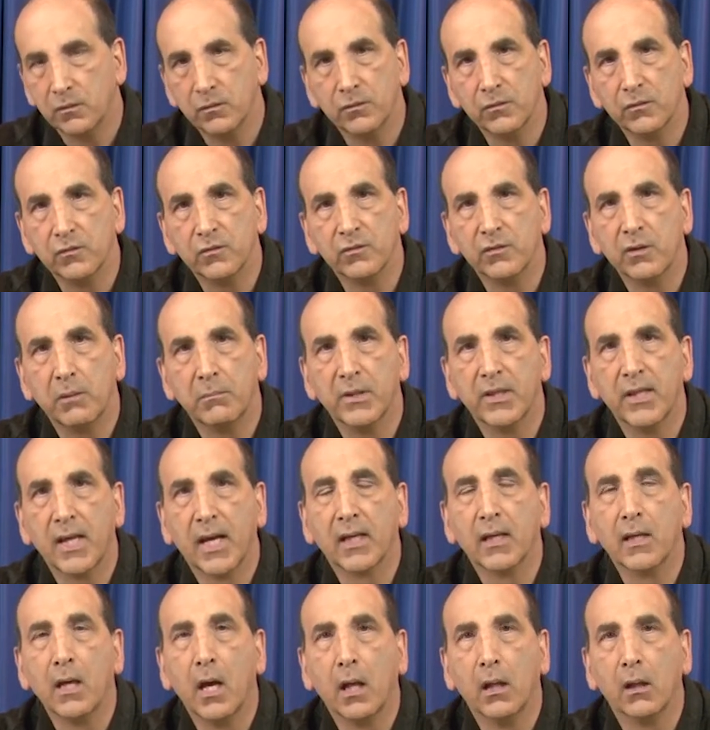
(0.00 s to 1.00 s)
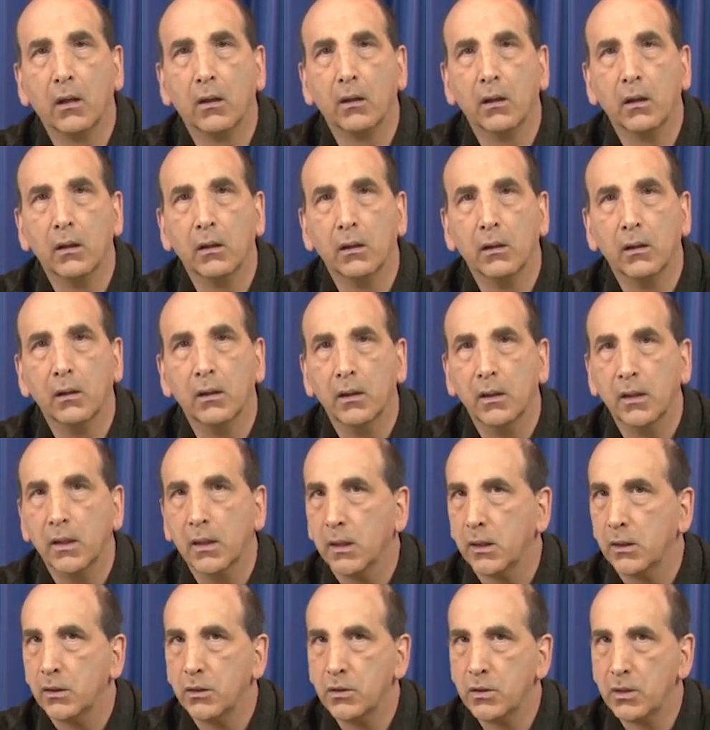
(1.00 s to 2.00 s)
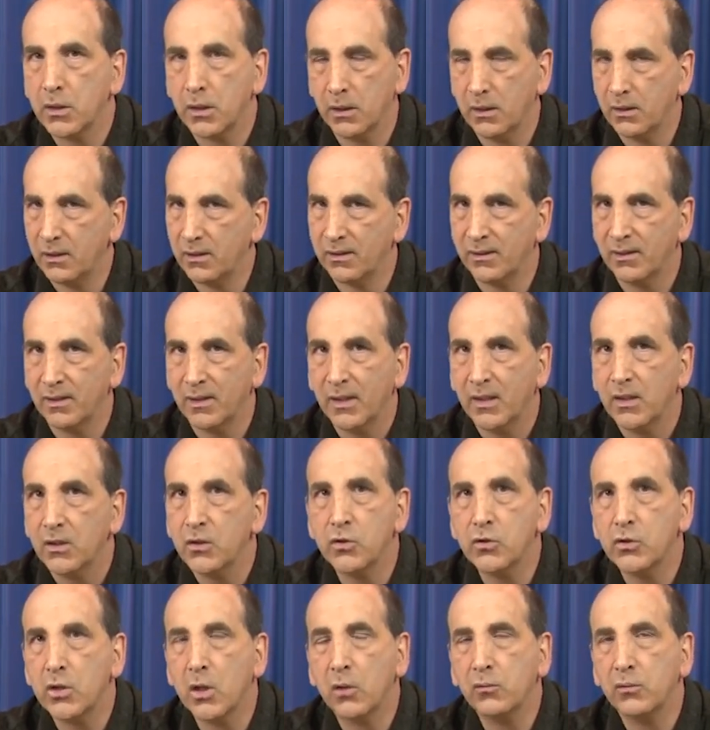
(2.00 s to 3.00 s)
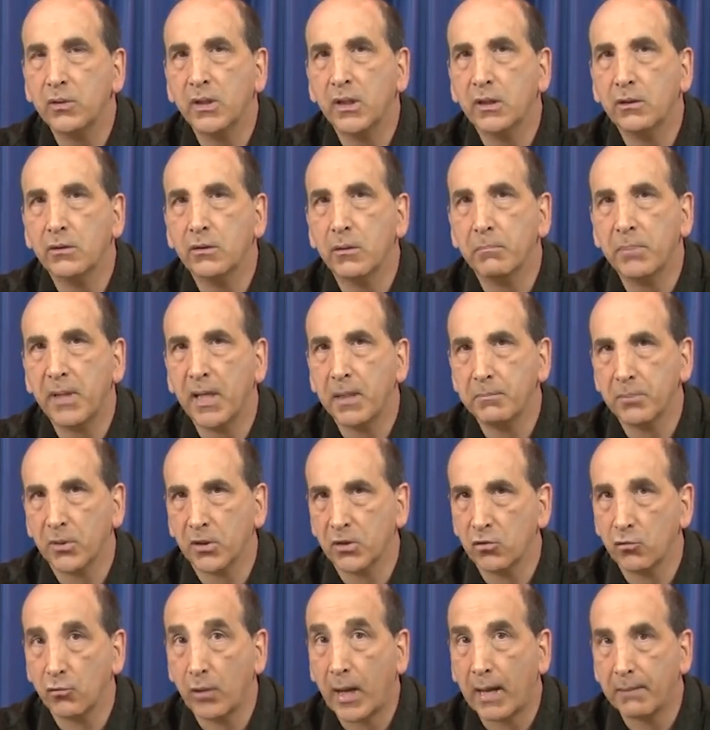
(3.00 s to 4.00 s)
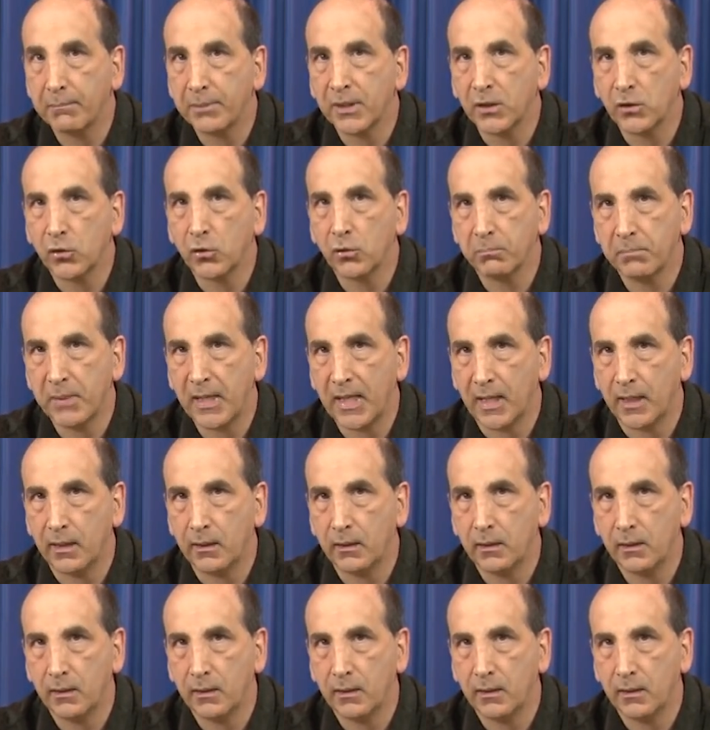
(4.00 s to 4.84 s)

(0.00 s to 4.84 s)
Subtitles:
some of that color. You don't need the paper grabbing your pen